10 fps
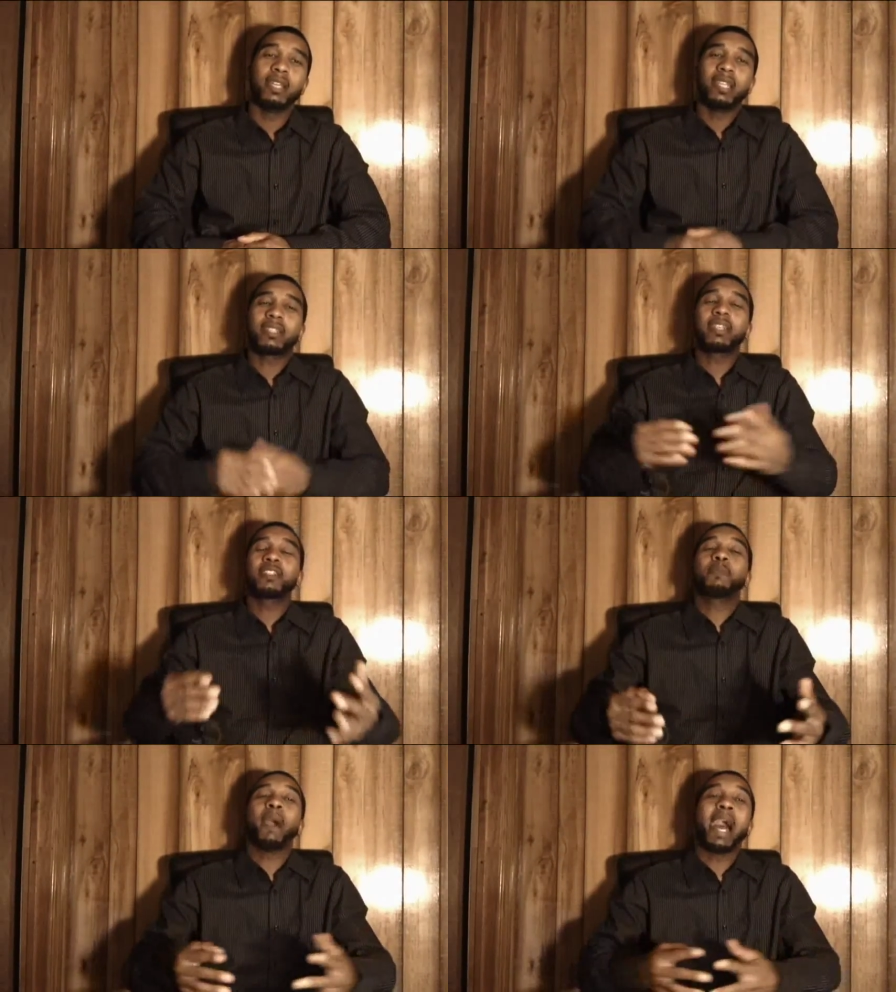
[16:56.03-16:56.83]
is
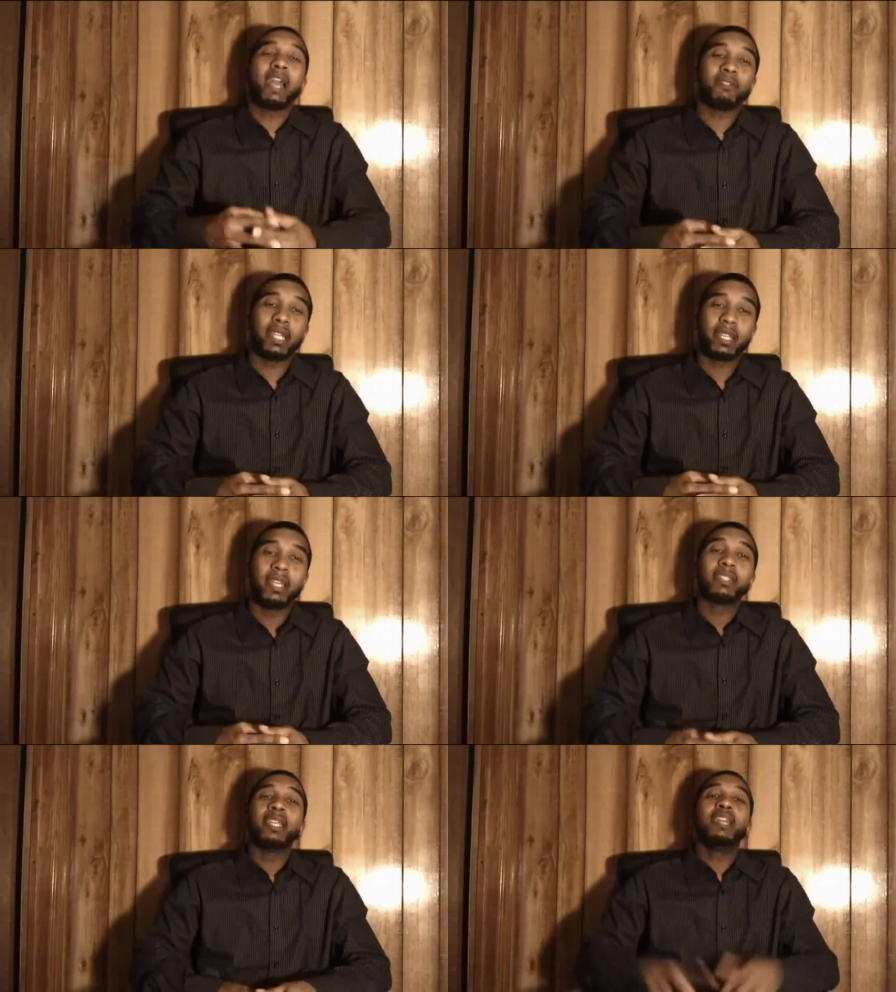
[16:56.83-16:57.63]
conspiring to